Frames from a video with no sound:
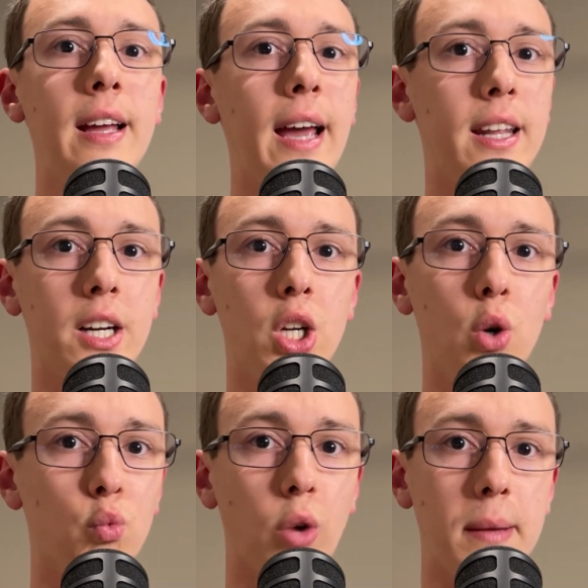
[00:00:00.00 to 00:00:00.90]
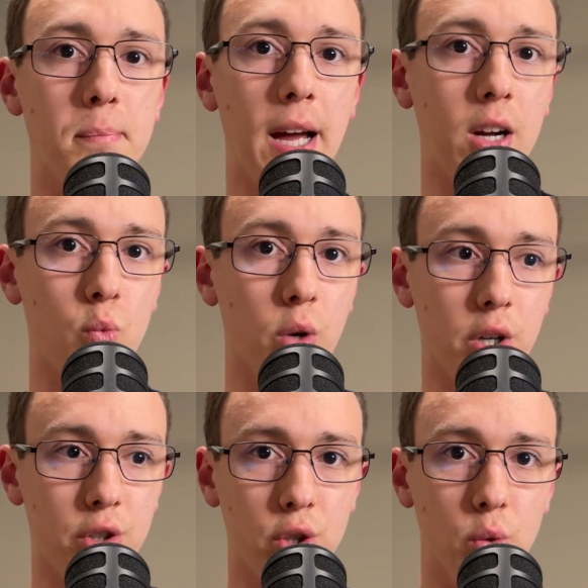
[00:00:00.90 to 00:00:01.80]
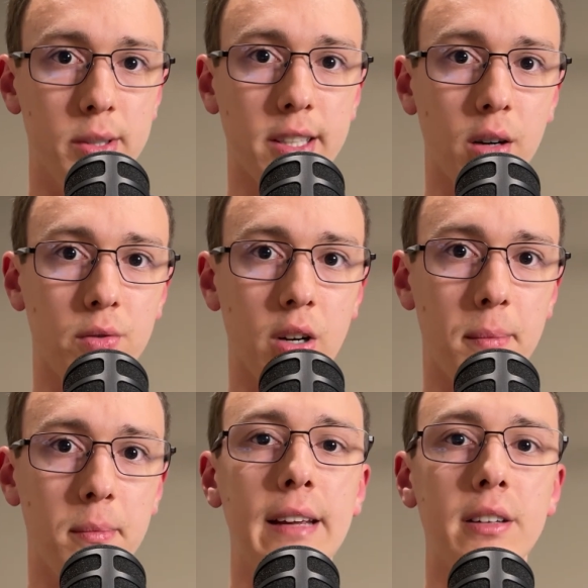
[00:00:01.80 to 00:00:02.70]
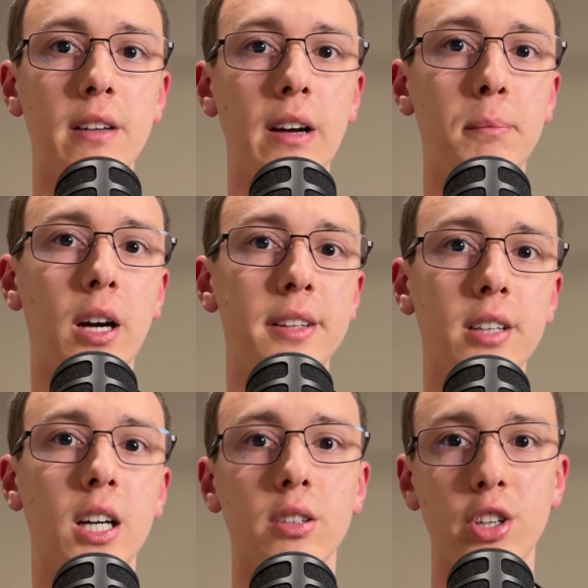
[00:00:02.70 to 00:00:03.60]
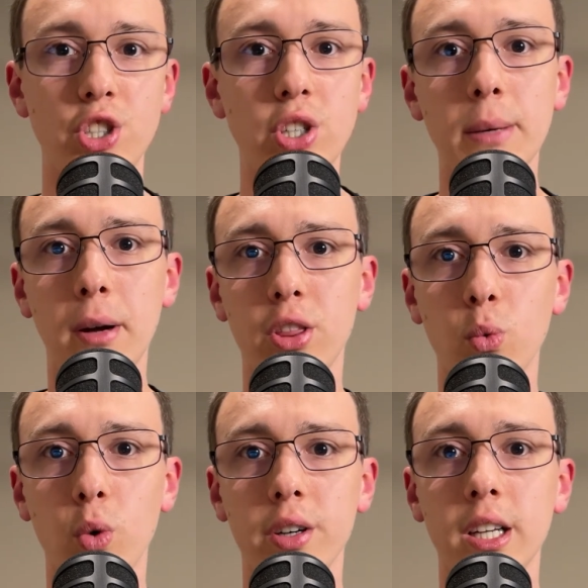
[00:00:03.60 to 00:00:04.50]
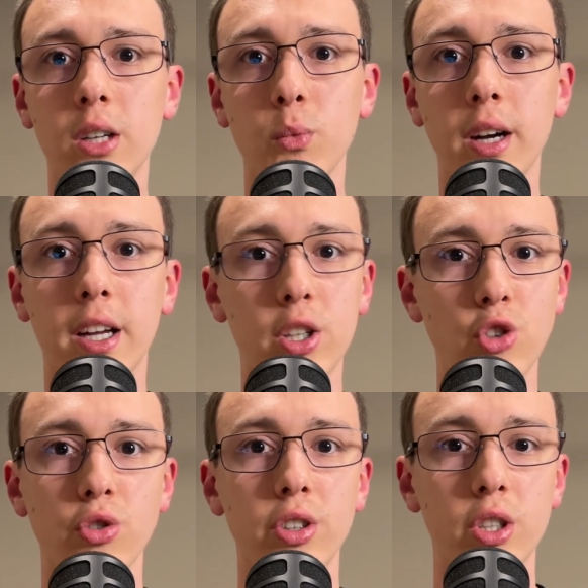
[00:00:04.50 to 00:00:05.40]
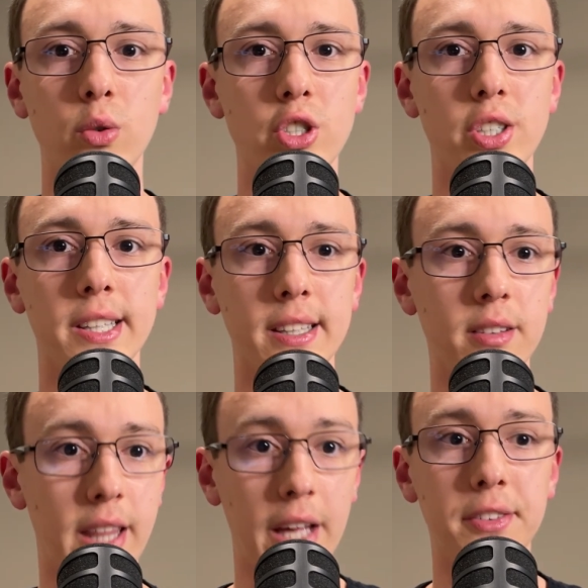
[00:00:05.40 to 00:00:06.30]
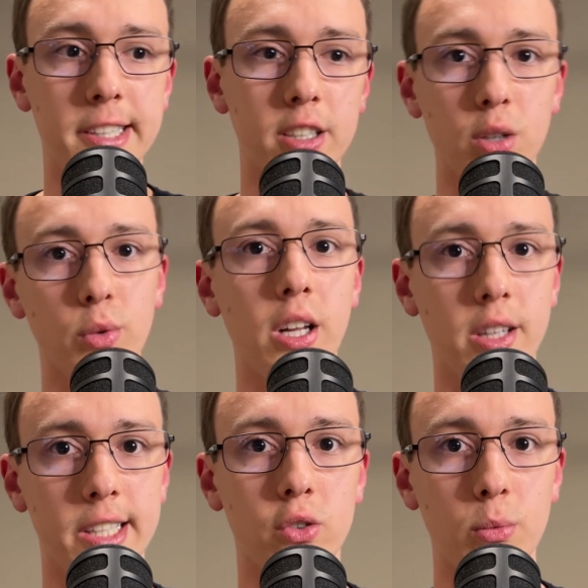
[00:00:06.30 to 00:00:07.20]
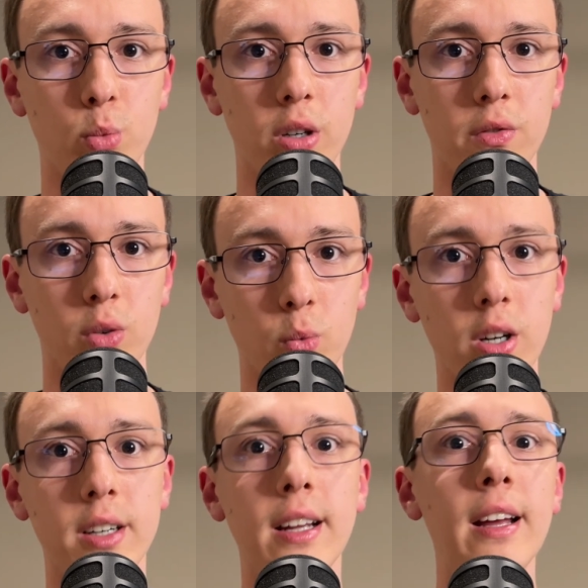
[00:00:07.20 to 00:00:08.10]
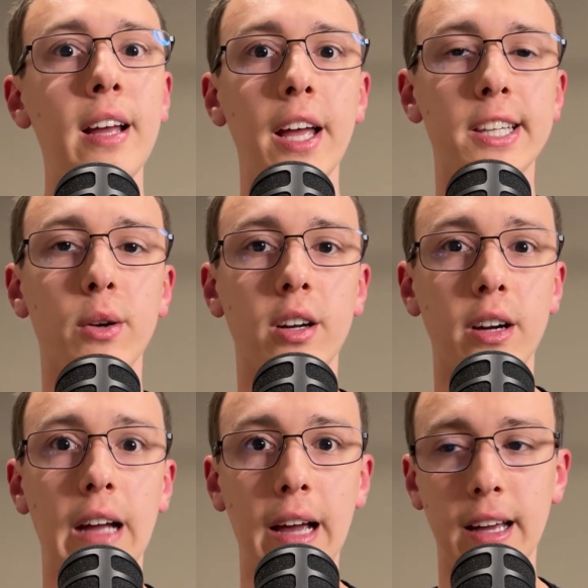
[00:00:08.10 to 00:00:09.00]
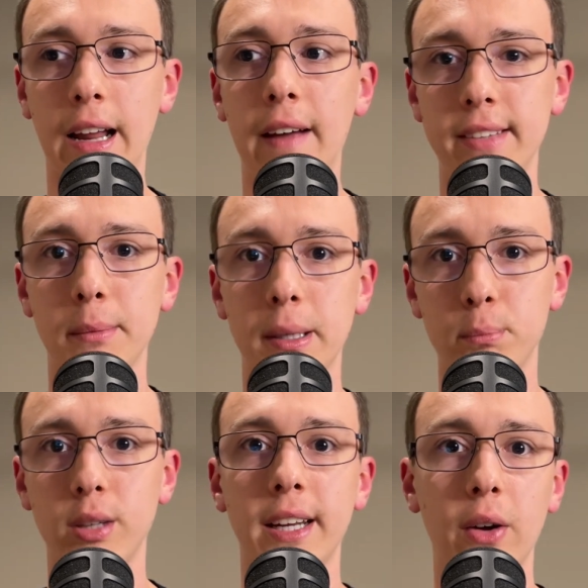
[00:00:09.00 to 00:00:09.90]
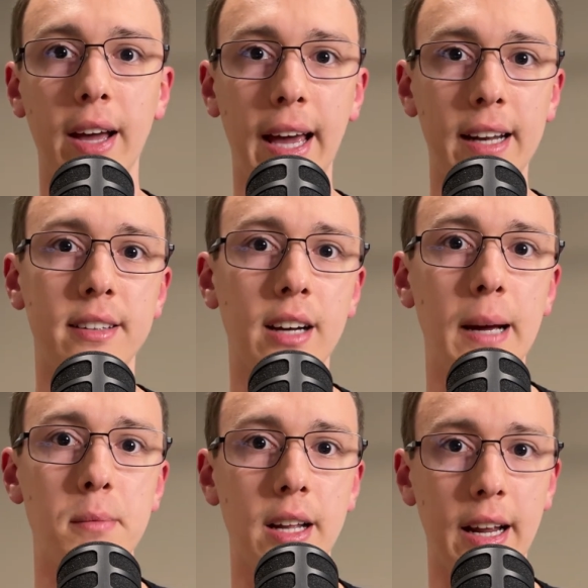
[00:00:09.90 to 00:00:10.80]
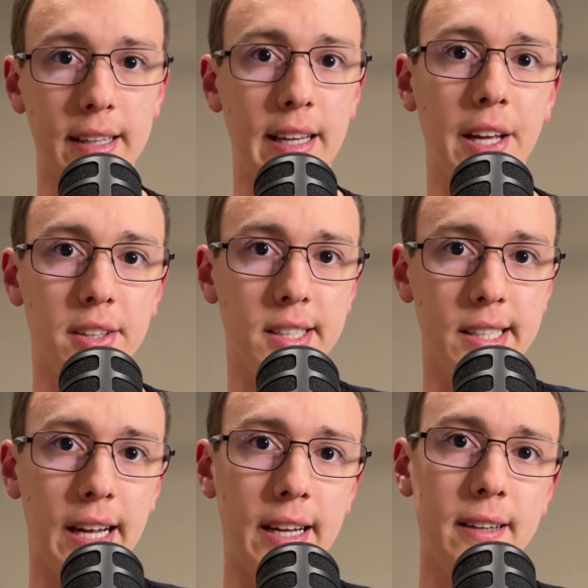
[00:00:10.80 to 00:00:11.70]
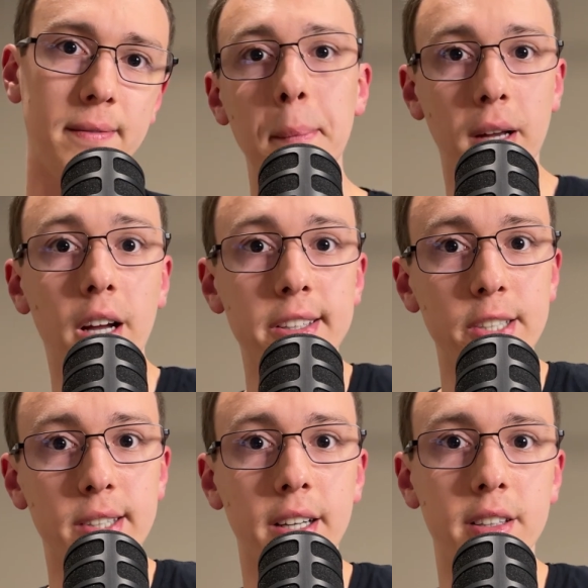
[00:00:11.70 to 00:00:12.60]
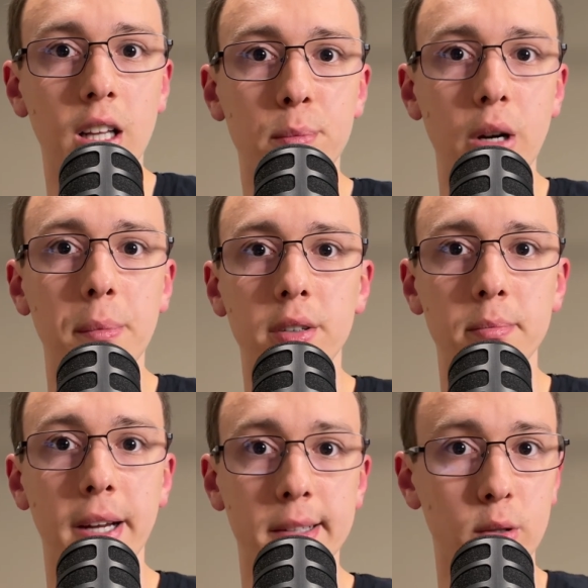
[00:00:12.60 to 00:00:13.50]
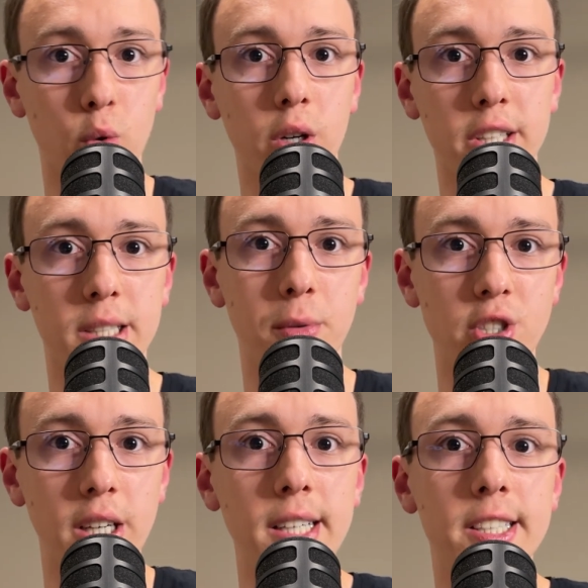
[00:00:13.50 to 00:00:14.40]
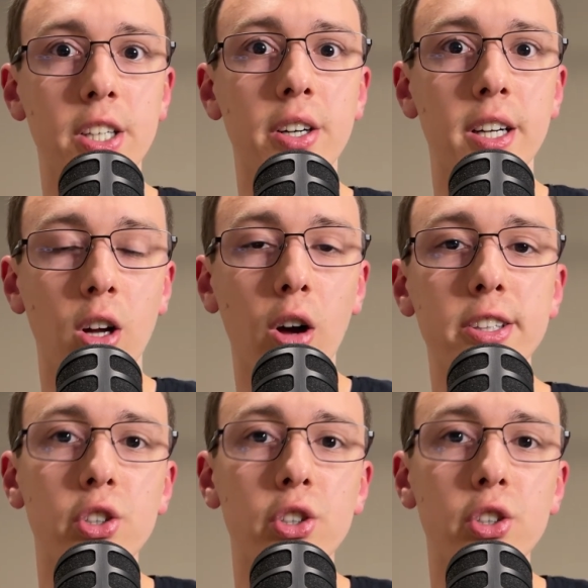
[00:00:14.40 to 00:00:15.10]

and I know right back where to start from. And even if I'm not entirely sure about the wording, what I can usually do is just then start reading the script word for word. And so I kind of have something planned out ahead of time that I can say. And because using a teleprompter makes recording so much easier, it also